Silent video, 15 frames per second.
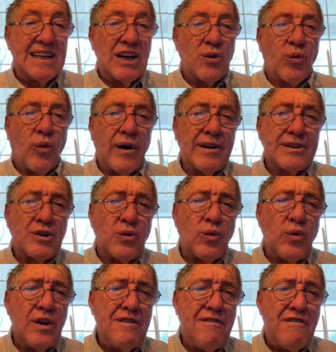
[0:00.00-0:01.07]
where do
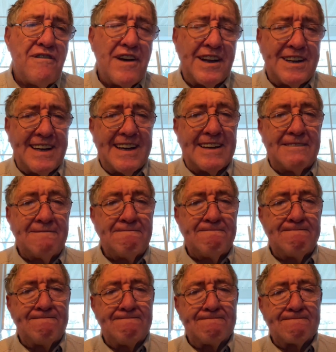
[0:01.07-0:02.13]
we fit in,
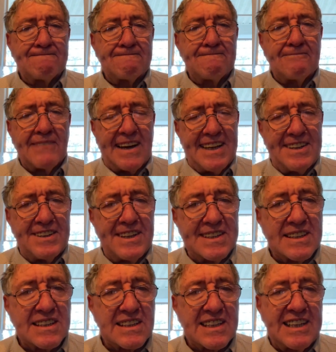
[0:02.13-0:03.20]
in
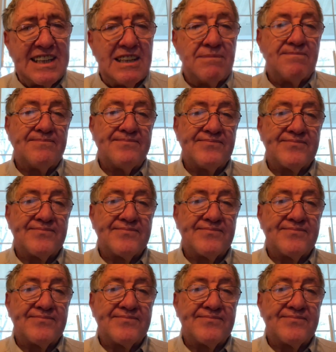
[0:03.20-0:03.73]
this scheme?